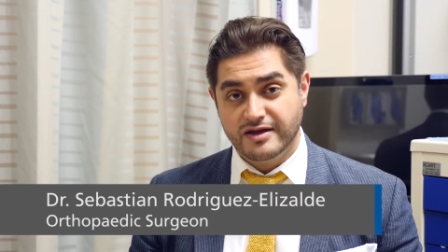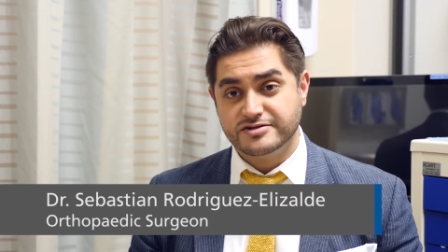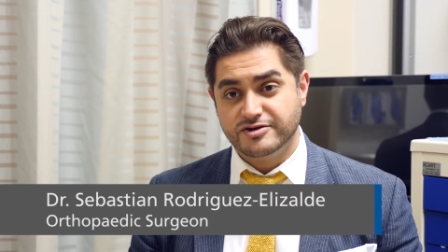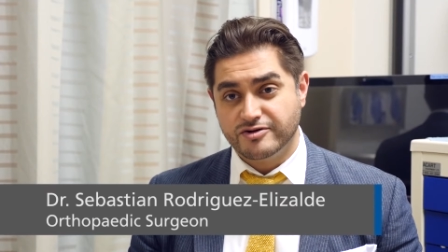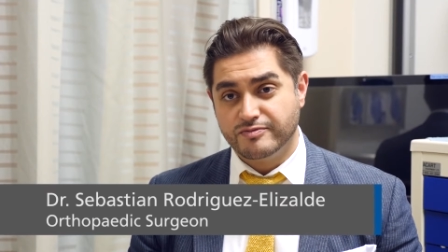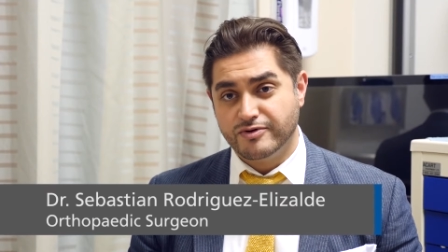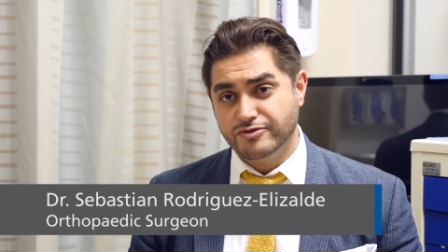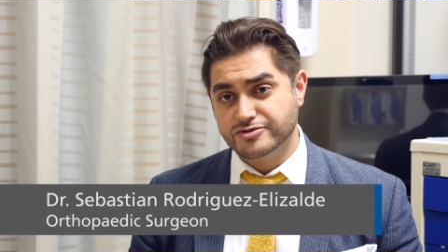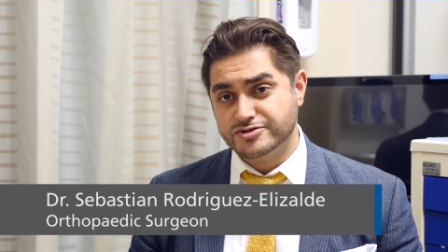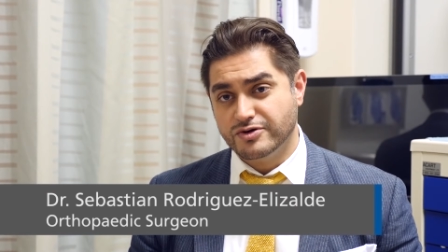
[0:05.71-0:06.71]
anterior
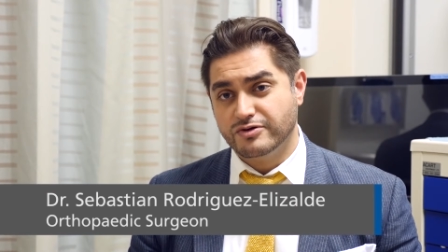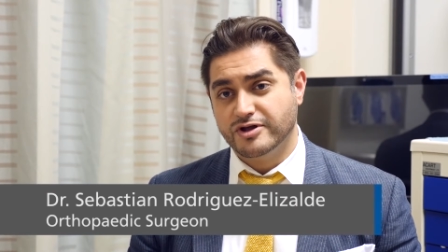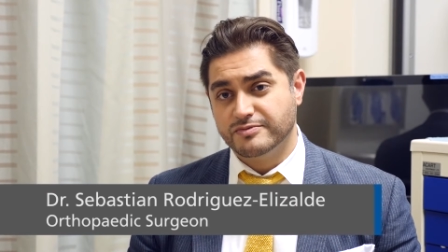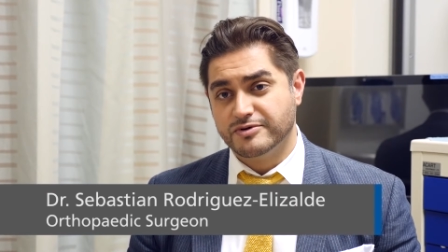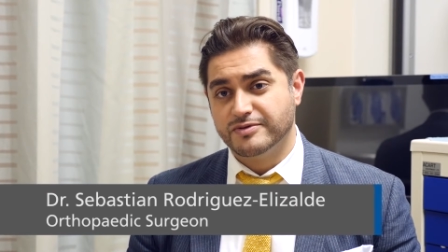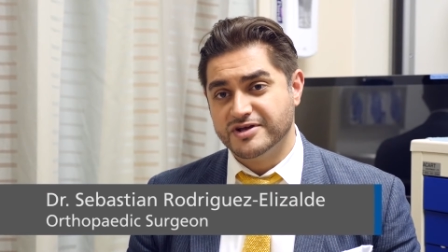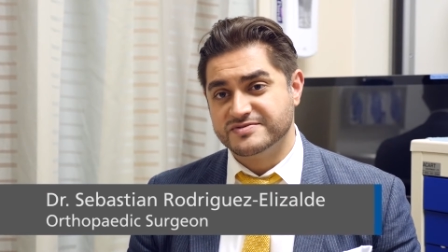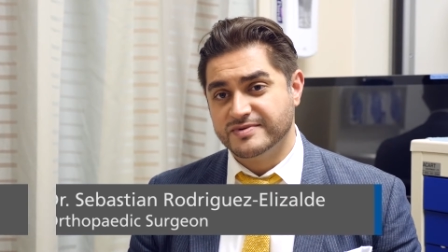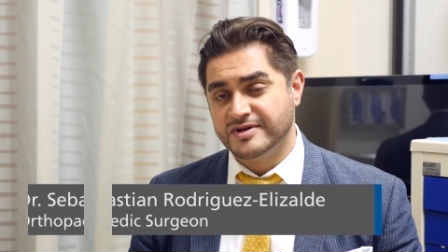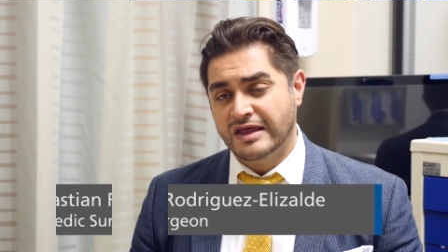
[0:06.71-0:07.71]
approach, total hip
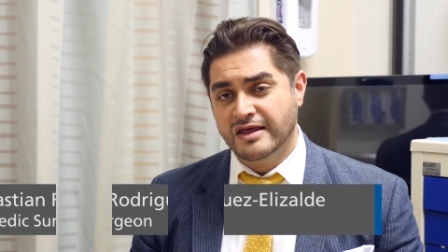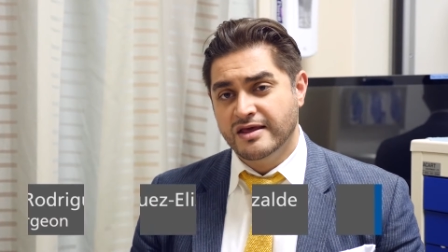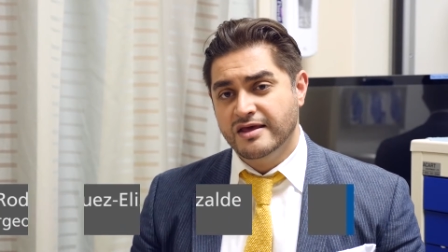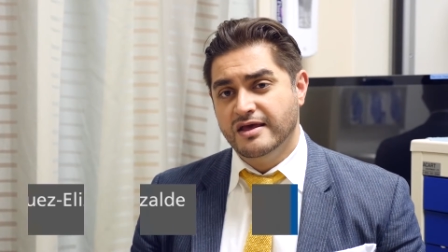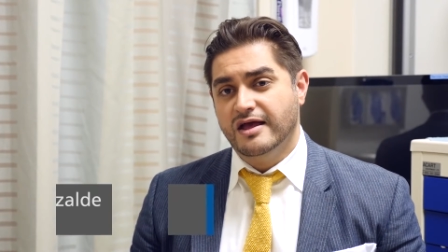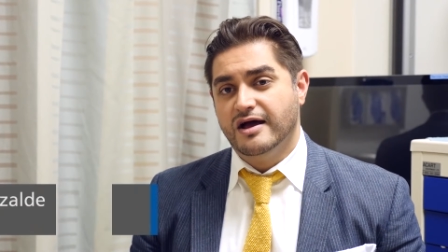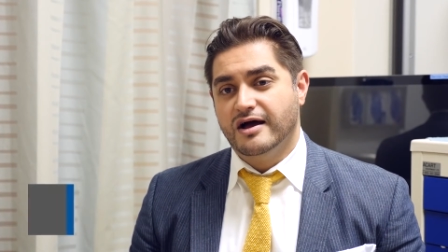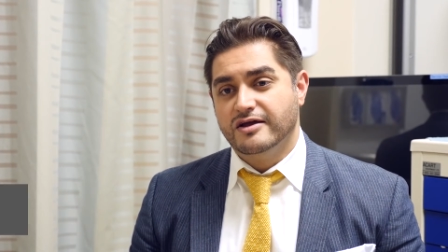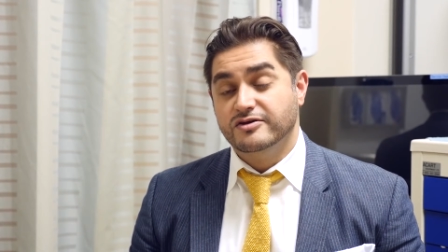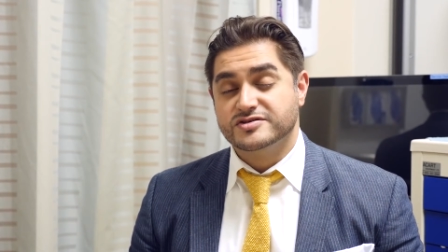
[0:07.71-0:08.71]
replacement,
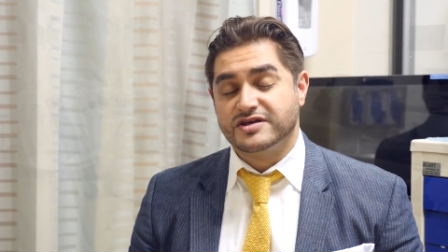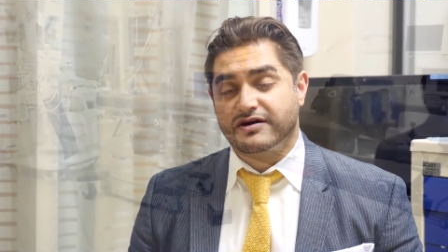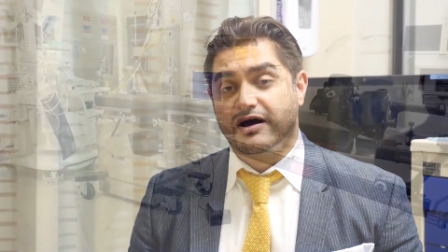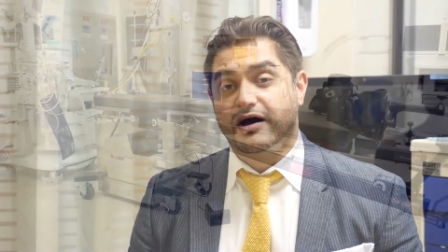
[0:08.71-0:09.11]
using the